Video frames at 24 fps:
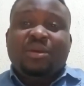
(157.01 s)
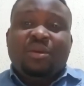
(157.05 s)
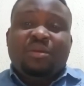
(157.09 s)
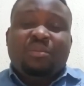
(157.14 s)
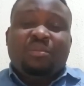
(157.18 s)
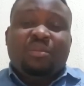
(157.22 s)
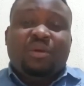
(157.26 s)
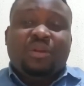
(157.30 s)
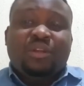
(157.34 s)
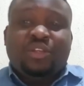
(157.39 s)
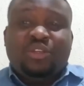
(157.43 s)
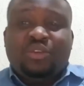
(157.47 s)

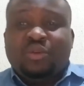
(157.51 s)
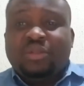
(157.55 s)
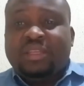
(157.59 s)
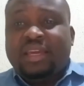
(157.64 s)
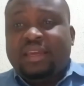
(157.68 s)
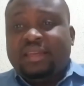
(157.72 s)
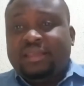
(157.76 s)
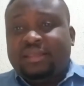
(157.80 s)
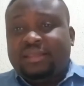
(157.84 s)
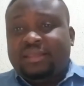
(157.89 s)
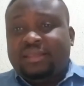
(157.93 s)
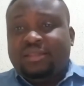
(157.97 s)
But the truth
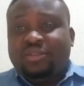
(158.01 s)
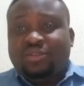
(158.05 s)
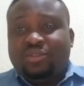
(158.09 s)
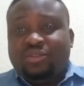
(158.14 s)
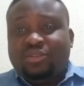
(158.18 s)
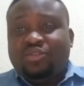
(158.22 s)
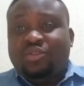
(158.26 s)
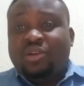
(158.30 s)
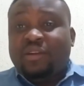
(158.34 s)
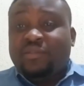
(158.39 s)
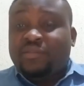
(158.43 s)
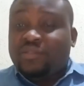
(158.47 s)
is,
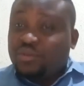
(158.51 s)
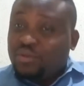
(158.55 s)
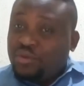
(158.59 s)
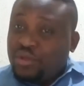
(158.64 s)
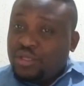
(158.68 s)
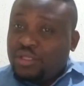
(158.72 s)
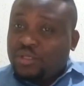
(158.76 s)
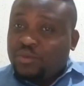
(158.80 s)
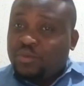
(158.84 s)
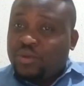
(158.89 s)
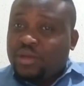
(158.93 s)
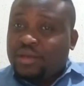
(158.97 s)
you have to do
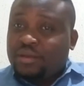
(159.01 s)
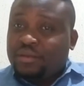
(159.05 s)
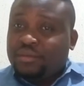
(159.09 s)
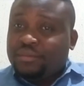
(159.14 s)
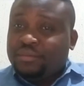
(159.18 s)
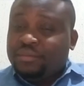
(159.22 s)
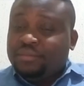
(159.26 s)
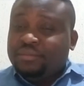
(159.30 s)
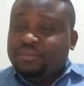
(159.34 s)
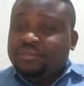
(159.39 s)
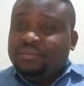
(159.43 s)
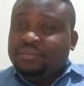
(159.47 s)
it well.